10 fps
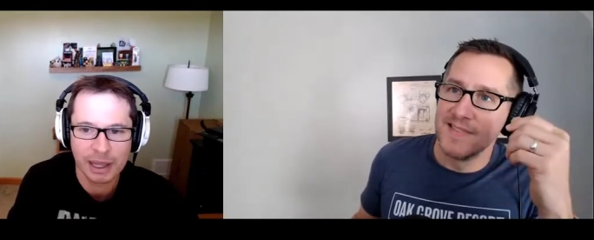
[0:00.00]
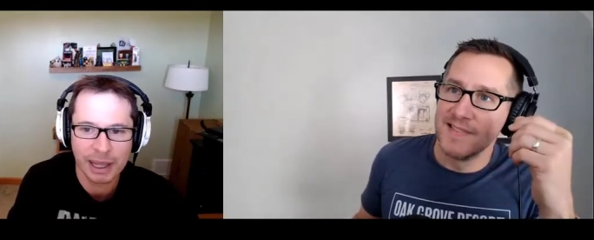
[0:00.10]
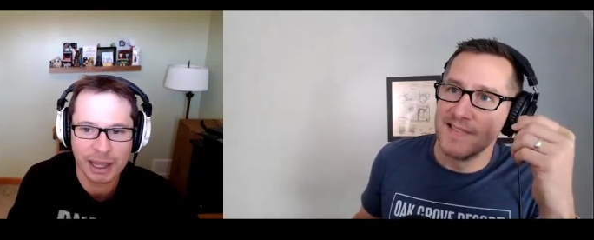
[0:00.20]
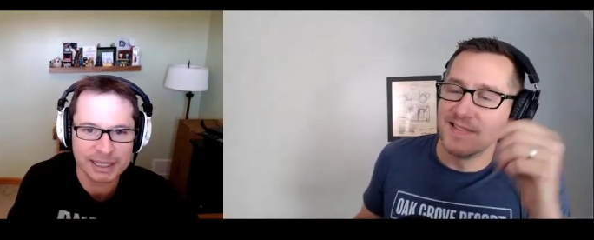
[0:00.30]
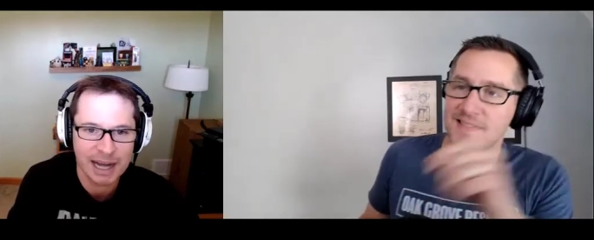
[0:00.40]

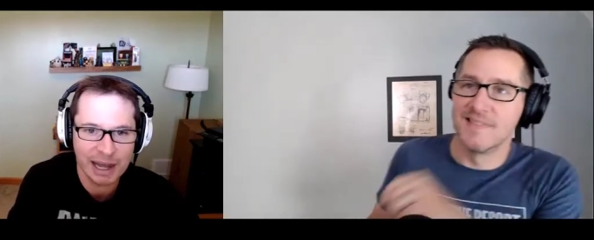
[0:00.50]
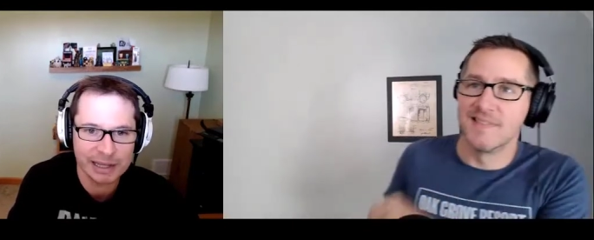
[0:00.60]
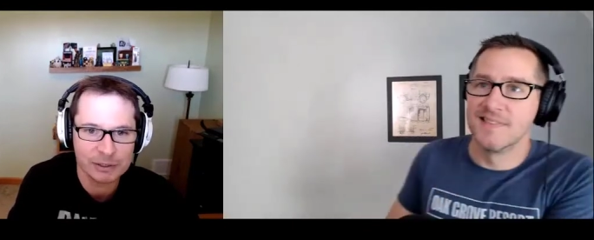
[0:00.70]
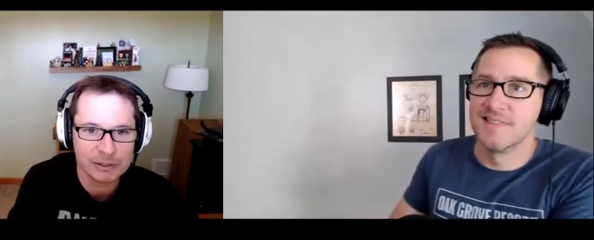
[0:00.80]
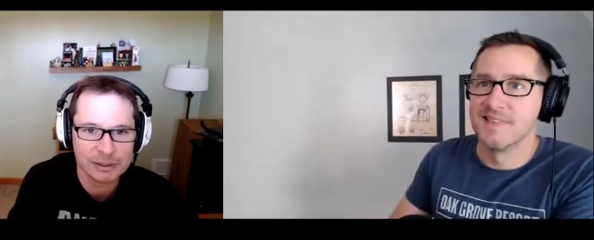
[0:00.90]
Speaker 1: and
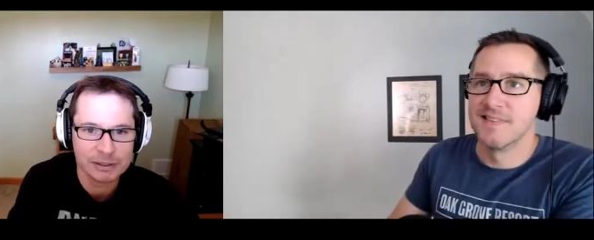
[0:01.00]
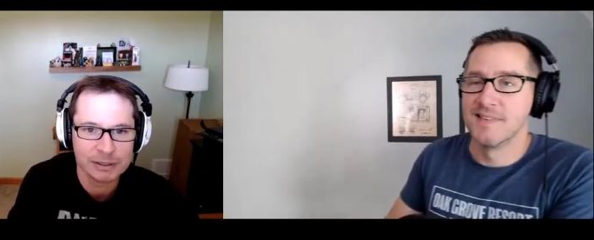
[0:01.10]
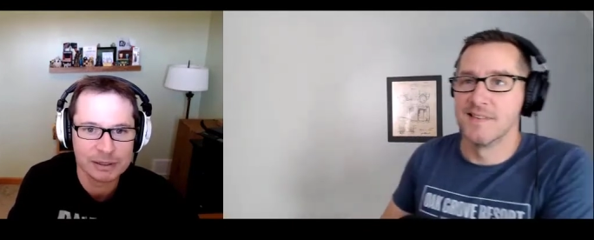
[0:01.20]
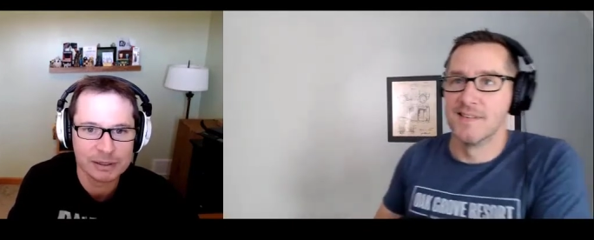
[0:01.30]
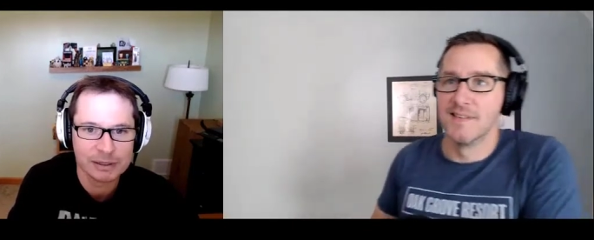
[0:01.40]
tile
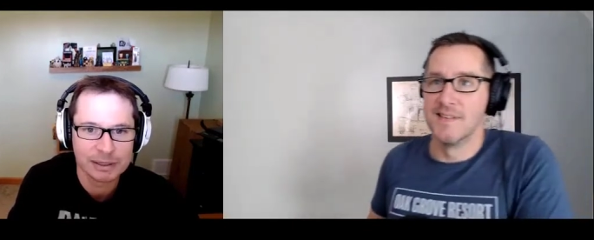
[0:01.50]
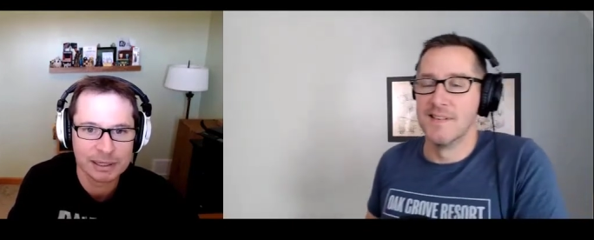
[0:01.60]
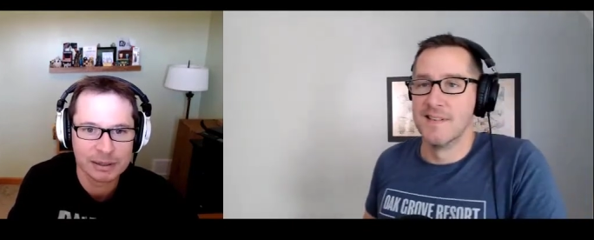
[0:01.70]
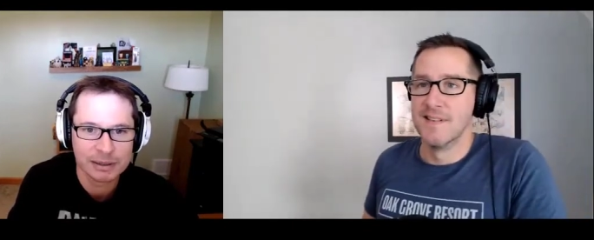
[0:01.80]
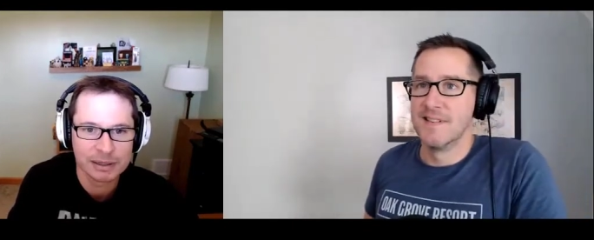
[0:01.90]

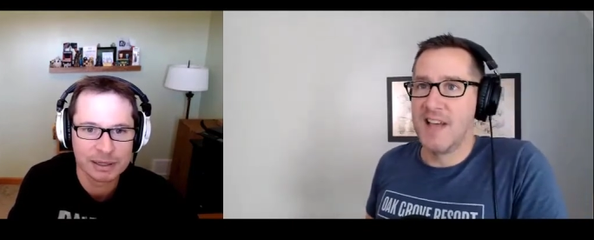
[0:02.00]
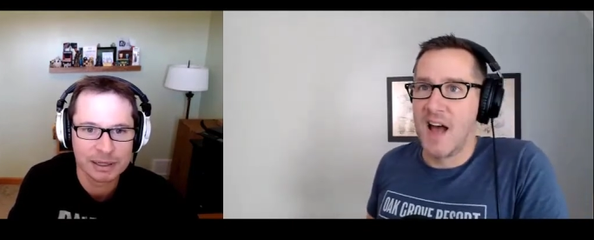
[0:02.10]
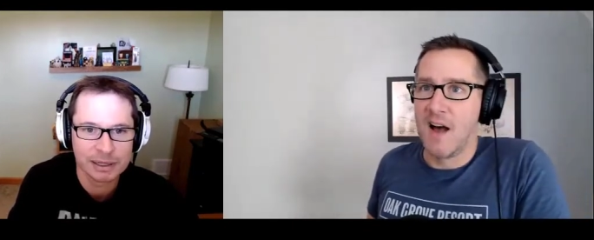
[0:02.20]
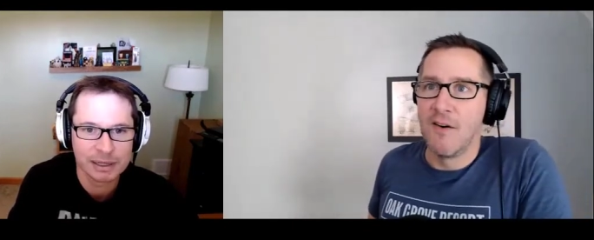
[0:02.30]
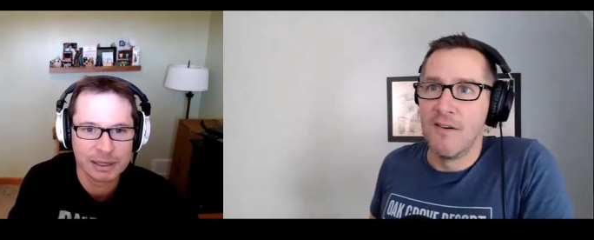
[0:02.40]

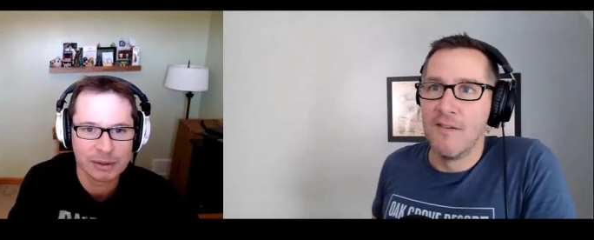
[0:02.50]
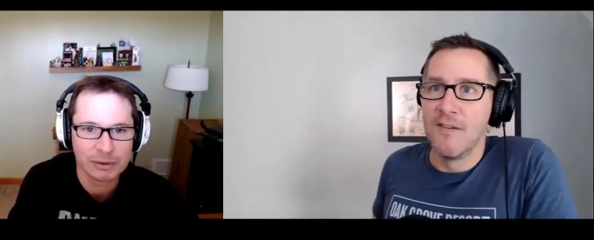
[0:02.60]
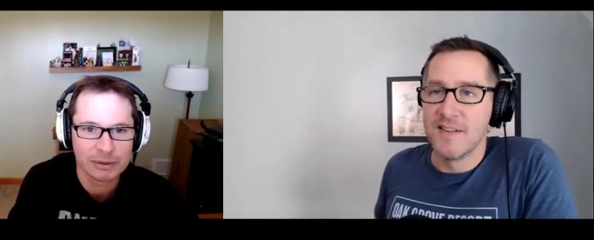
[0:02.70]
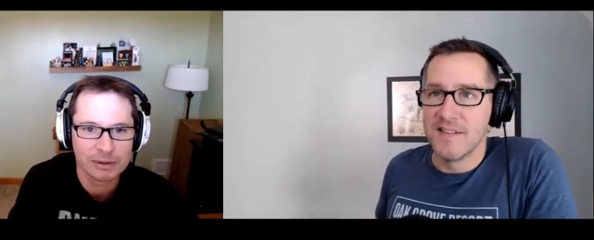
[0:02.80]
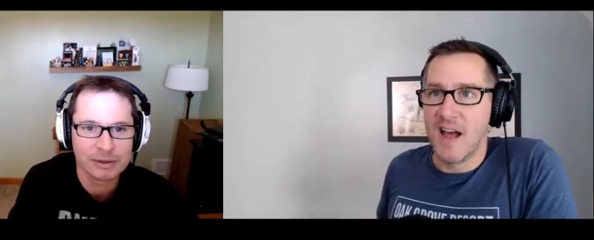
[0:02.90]
towel,
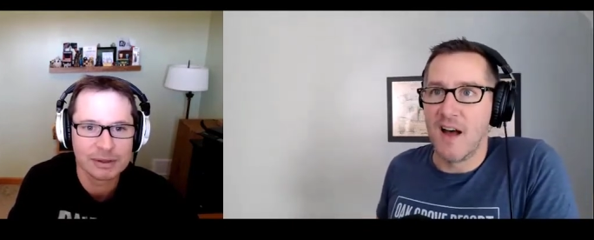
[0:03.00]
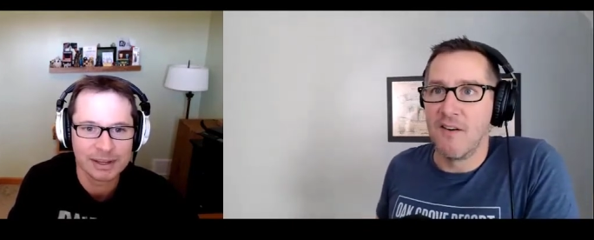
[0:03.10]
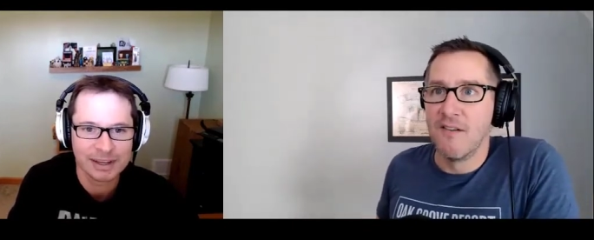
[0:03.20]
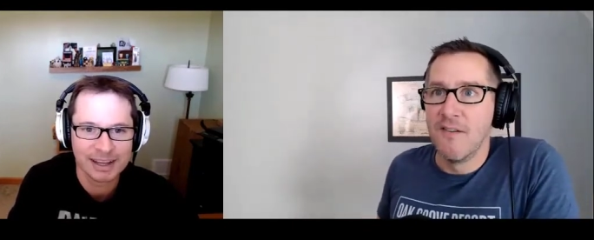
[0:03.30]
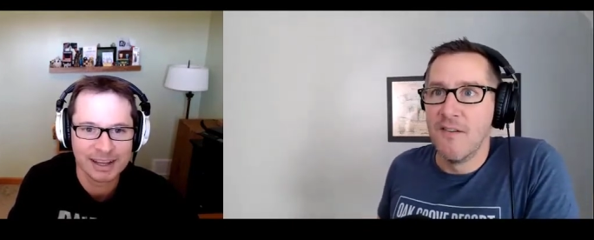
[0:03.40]
and towel.